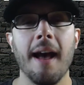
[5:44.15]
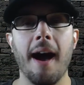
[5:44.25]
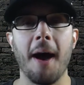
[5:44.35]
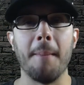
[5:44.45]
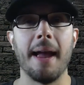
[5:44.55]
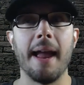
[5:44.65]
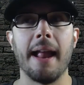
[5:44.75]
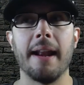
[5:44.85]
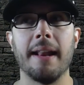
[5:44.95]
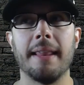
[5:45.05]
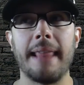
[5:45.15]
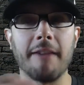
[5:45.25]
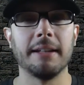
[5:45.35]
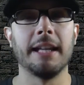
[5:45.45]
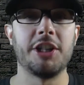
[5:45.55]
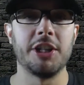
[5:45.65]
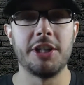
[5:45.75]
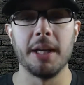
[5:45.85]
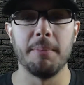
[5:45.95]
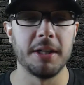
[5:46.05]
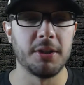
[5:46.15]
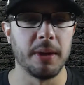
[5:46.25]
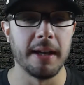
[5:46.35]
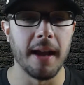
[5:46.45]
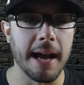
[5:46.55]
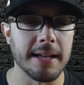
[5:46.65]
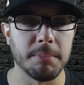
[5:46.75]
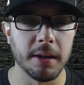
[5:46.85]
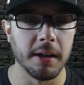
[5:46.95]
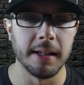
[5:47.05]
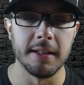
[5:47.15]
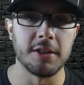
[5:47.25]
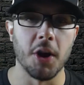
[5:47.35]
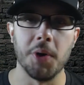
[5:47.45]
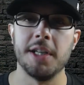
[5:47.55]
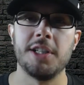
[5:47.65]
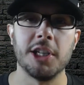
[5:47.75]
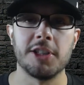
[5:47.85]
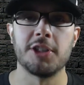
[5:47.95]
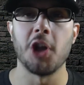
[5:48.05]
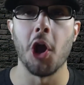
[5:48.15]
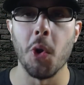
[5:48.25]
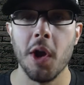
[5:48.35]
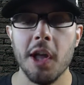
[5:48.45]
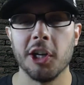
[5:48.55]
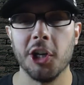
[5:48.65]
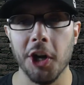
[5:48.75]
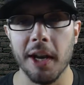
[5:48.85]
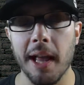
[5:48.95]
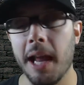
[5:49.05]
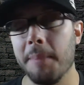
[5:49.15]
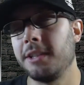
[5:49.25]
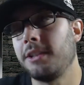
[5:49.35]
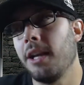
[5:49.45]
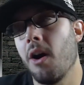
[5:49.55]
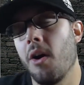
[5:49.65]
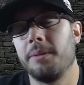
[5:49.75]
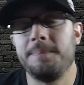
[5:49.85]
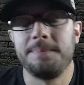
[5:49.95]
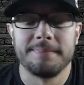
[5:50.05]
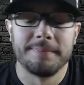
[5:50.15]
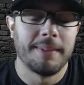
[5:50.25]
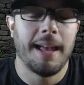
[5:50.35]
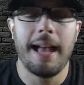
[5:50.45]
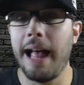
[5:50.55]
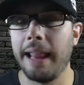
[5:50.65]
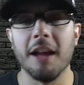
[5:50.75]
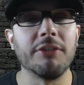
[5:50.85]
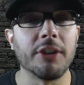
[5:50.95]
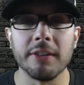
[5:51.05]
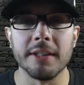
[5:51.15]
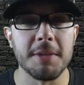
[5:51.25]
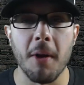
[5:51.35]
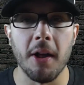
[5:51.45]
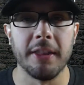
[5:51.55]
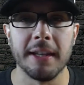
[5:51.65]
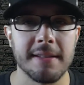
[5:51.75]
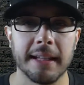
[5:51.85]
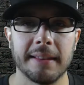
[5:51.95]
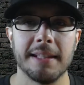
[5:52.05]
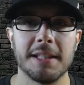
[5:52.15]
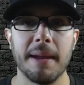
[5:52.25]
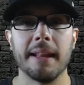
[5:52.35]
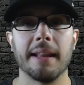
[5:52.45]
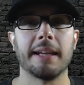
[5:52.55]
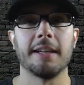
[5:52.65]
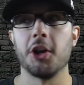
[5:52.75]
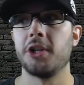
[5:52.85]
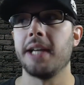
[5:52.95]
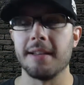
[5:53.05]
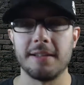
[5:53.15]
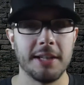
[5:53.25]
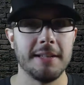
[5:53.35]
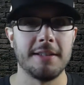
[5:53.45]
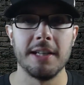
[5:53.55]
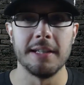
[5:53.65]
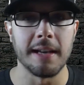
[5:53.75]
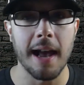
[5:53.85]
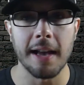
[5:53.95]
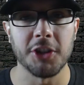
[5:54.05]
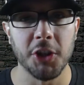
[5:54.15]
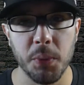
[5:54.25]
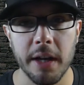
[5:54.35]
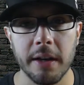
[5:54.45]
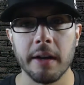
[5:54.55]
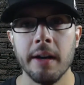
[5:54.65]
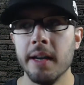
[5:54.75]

And that relationship between Eisenberg and Stone is just so good. And Emma Stone, I love her in small things like this, man. Like, yes, she's an Oscar winner.